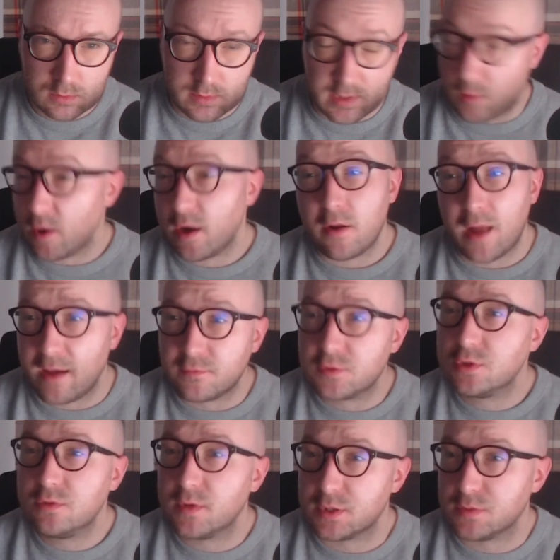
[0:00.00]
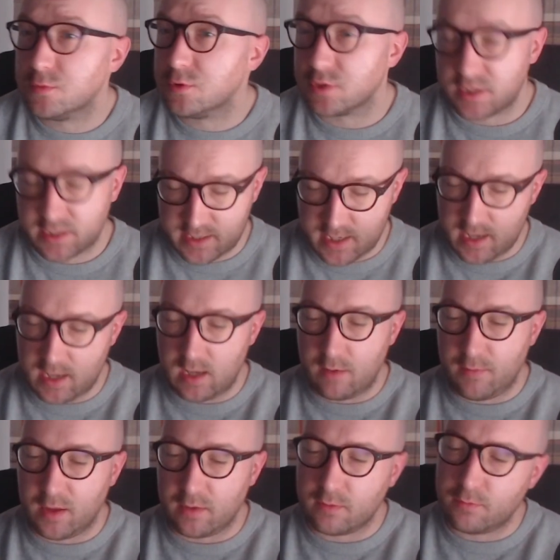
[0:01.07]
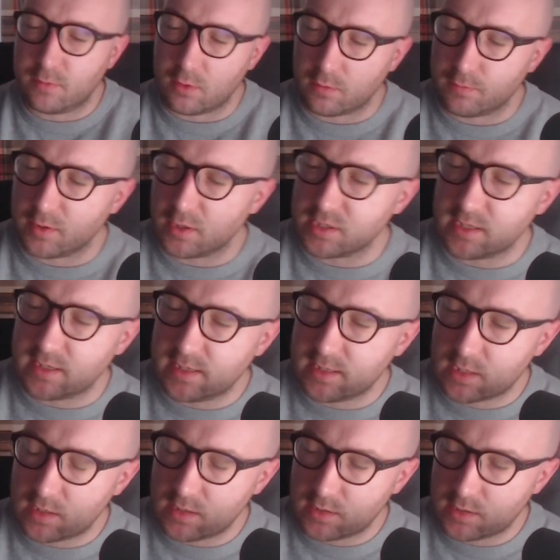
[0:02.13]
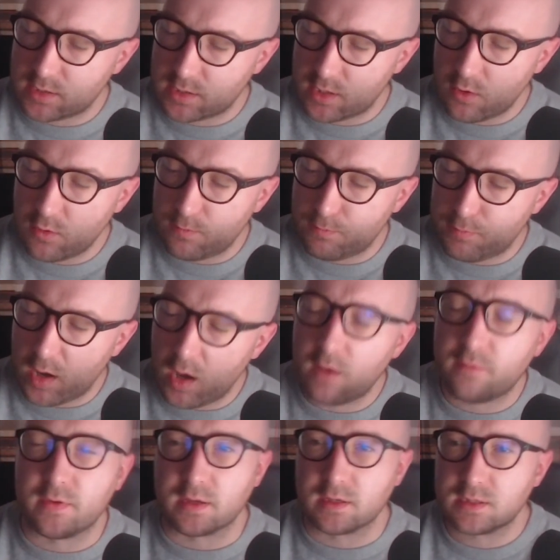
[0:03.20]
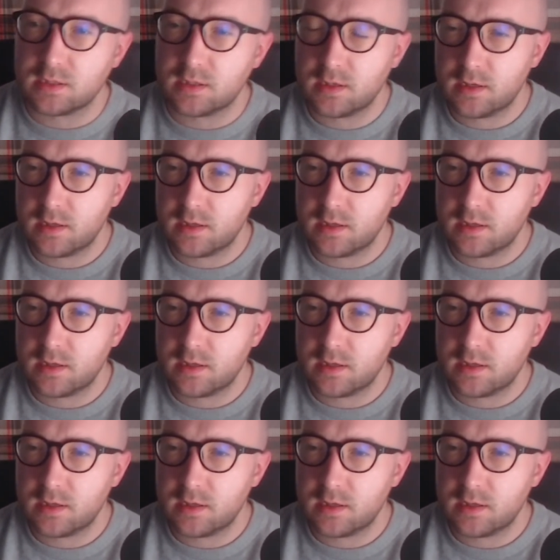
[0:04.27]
Now, I don't have too much more to say about the book because it is so perfect